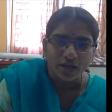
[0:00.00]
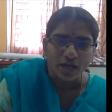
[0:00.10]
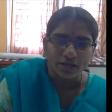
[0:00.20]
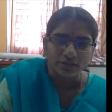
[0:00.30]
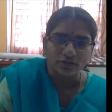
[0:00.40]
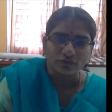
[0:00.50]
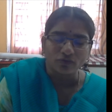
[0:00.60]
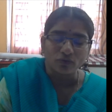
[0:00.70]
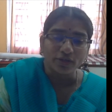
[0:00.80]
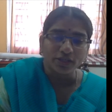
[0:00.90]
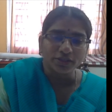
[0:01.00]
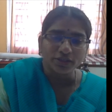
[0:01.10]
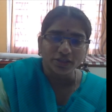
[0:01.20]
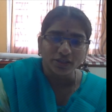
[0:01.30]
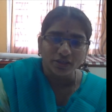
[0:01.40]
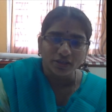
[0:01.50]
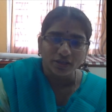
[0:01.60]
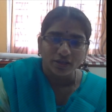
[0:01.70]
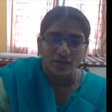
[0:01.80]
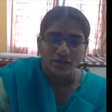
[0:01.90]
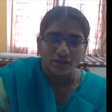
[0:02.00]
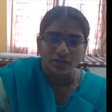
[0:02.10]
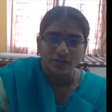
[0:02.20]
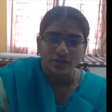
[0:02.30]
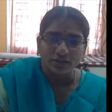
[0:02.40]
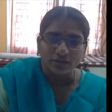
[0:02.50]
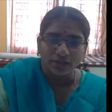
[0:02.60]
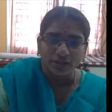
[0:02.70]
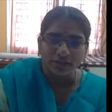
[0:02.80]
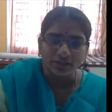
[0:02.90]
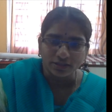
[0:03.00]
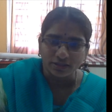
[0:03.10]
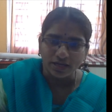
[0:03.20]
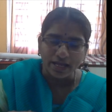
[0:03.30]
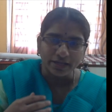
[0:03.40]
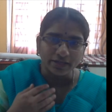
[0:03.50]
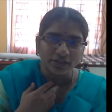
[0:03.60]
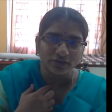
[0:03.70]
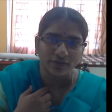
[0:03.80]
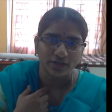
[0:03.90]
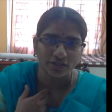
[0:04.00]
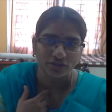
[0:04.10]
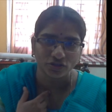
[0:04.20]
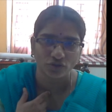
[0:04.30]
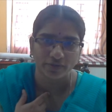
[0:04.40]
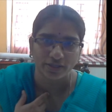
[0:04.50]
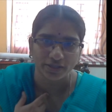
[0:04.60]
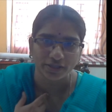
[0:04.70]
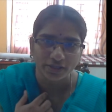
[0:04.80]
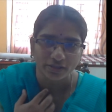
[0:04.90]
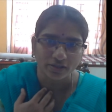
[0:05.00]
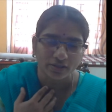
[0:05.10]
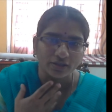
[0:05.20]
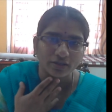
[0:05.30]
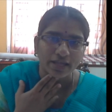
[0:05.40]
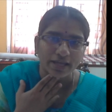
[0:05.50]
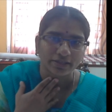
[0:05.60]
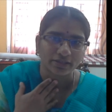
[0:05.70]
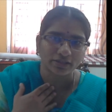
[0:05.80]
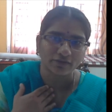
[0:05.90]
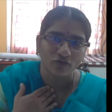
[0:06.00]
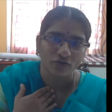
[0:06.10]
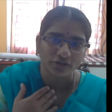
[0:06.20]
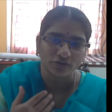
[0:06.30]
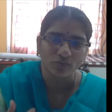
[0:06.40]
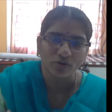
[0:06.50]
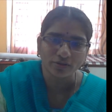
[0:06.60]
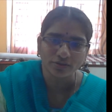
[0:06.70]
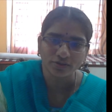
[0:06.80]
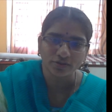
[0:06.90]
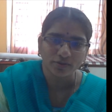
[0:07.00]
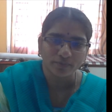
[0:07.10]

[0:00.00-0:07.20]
and the phonatory, that is the larynx, where it is situated here, larynx and voice box,